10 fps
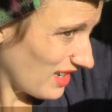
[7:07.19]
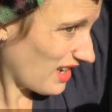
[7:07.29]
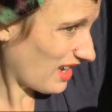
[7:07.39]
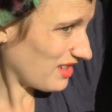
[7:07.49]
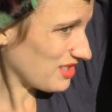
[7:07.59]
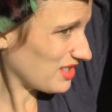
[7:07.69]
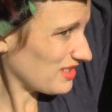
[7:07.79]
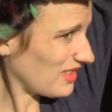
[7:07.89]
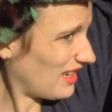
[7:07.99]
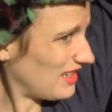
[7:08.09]
I'll
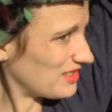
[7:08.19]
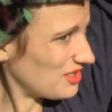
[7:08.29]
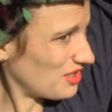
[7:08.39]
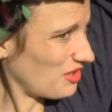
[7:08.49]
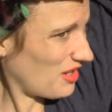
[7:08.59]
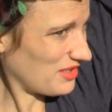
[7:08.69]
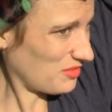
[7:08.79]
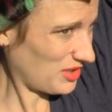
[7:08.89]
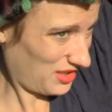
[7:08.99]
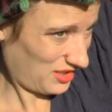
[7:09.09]
just kind of show you
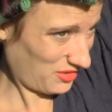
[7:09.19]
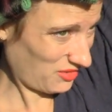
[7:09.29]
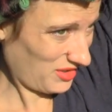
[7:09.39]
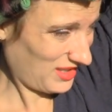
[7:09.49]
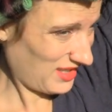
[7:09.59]
guys what I do.